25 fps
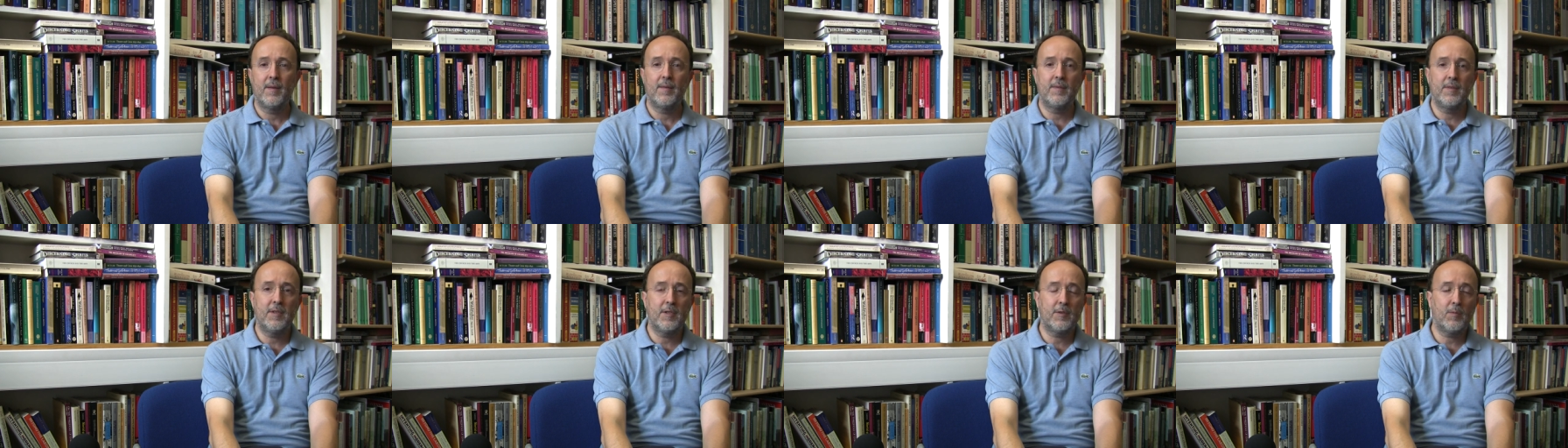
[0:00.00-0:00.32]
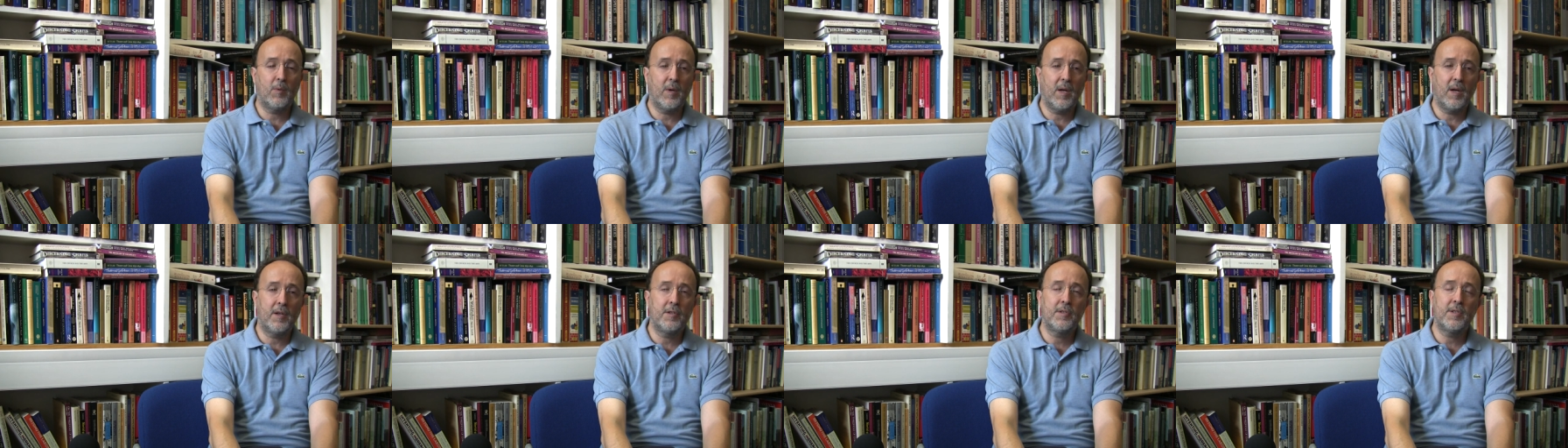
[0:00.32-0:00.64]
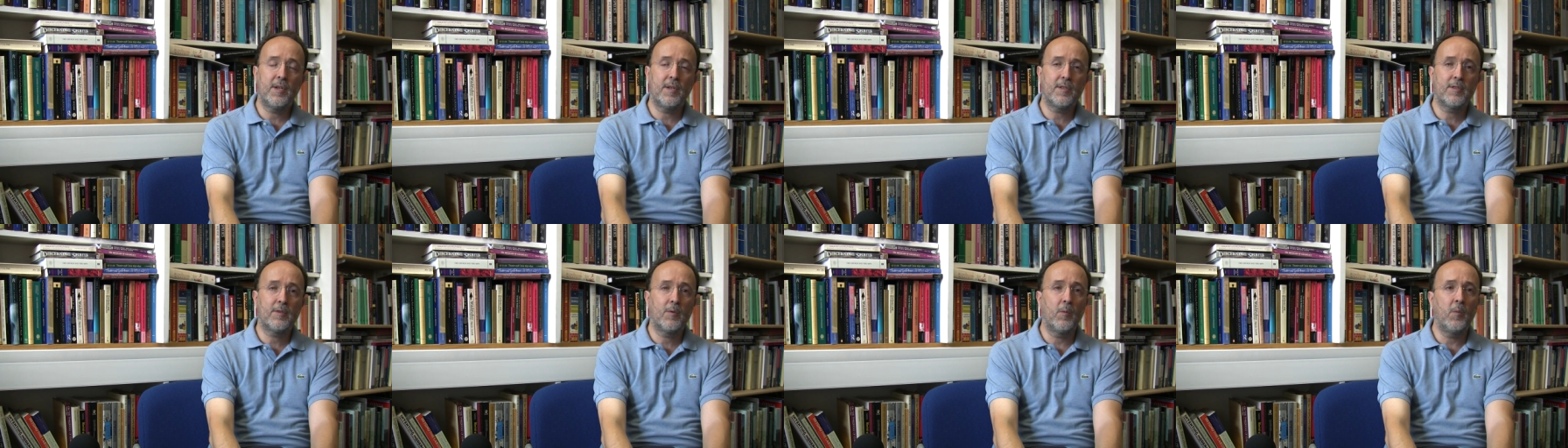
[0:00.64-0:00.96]
these were
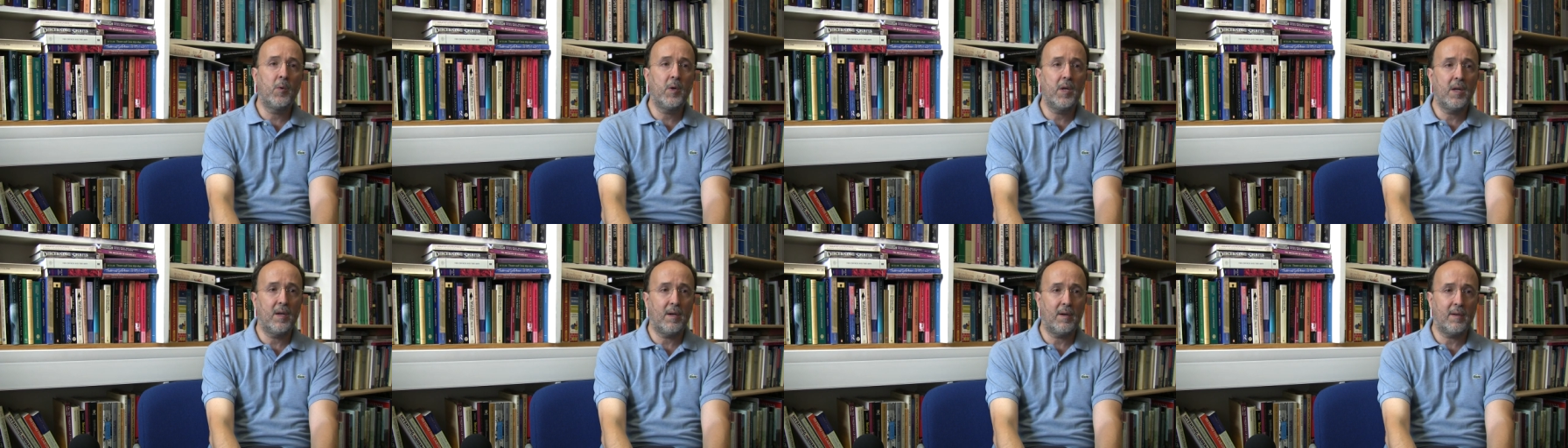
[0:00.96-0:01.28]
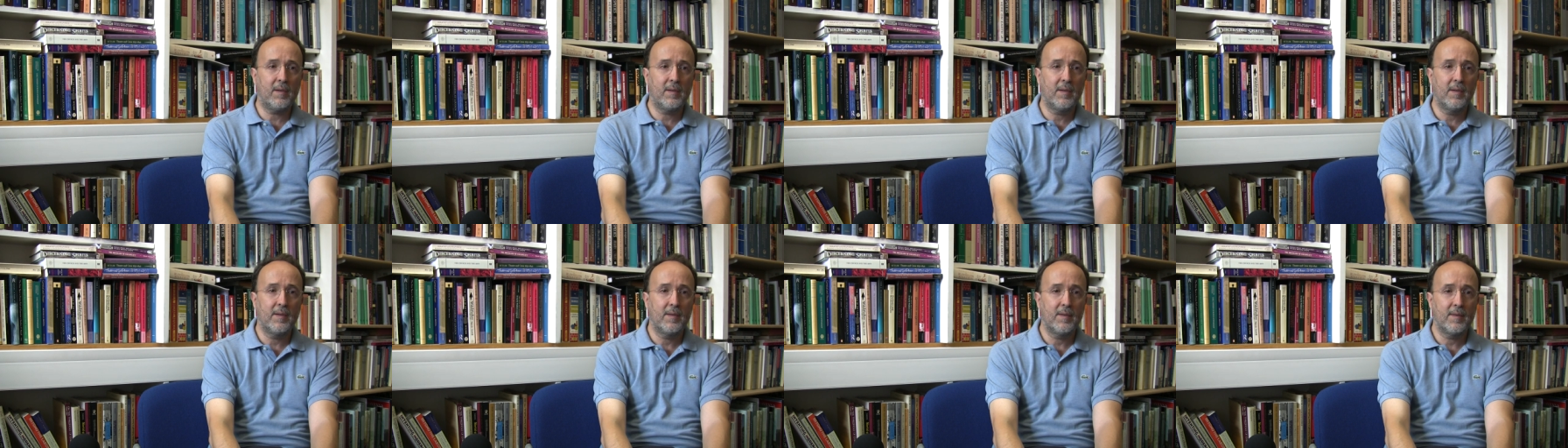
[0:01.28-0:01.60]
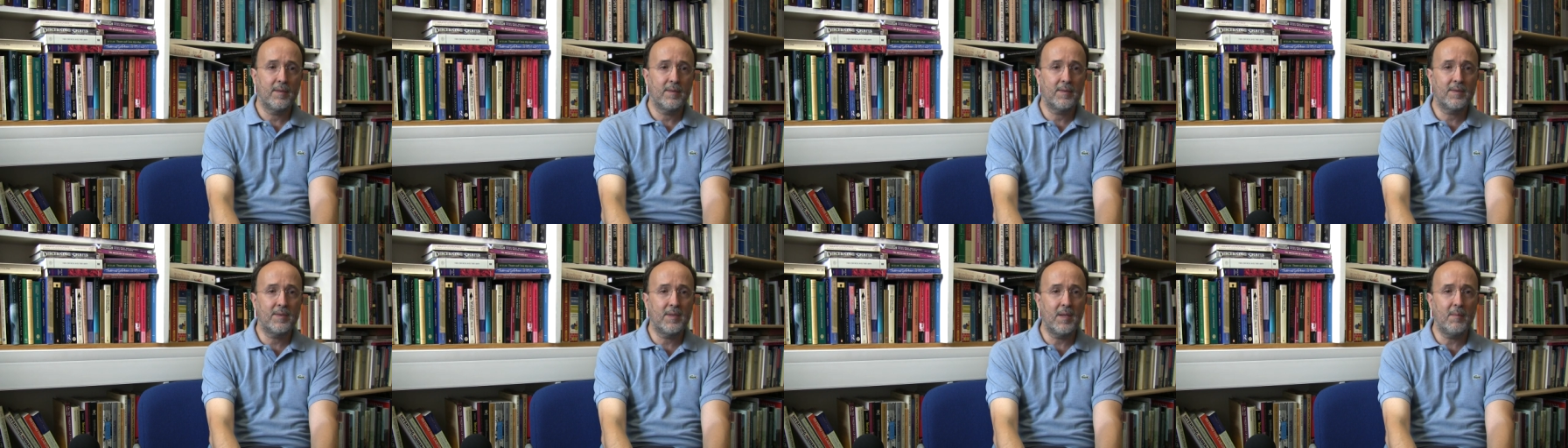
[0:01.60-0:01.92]
just weird
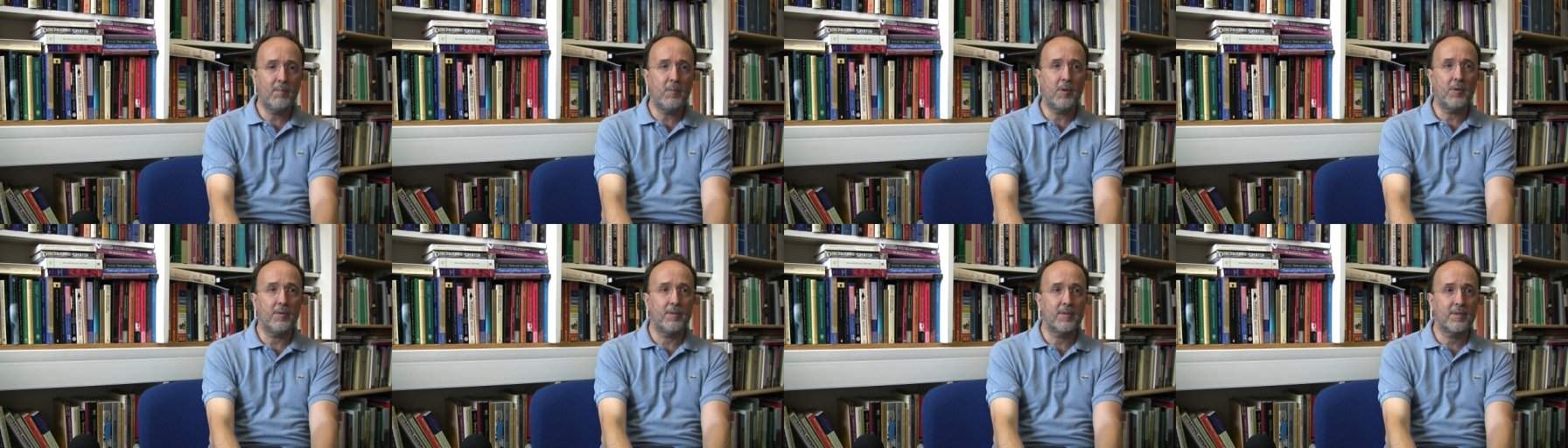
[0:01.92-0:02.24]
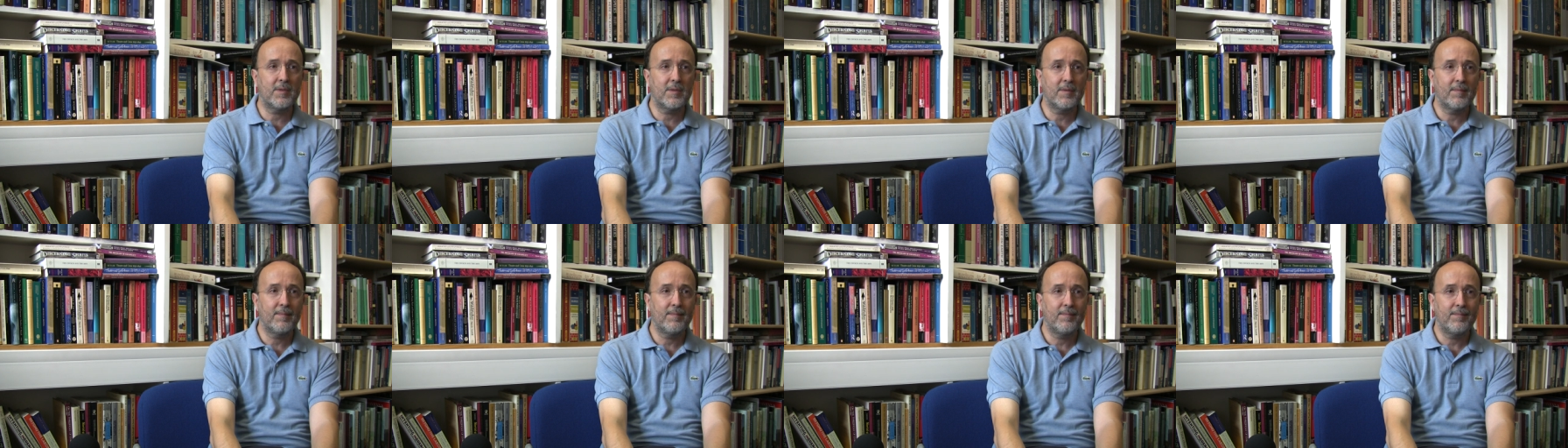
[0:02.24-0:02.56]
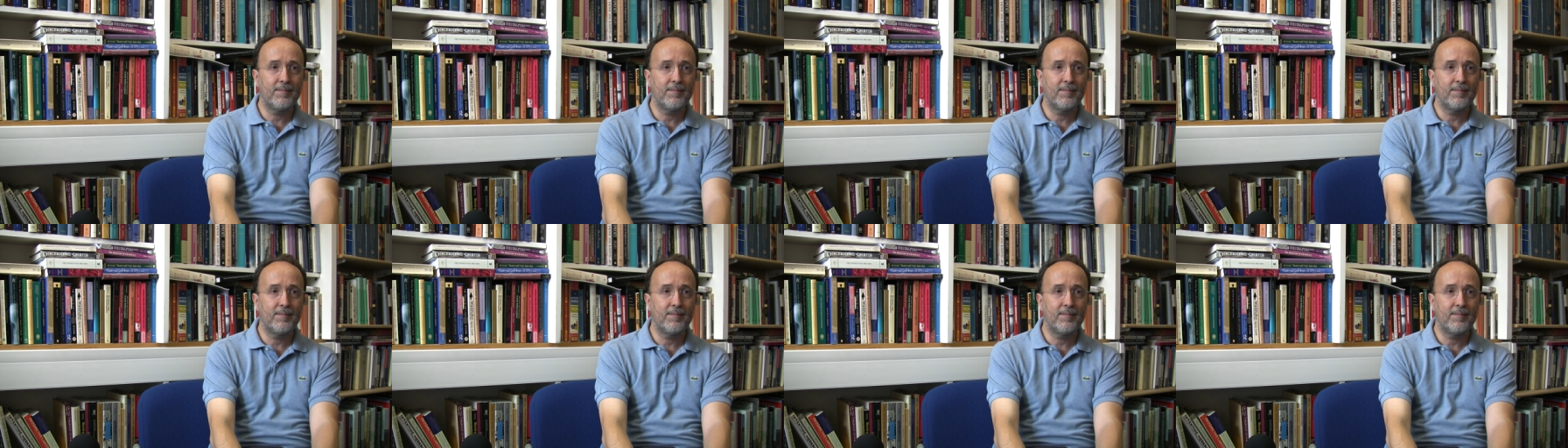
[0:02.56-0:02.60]
symbols.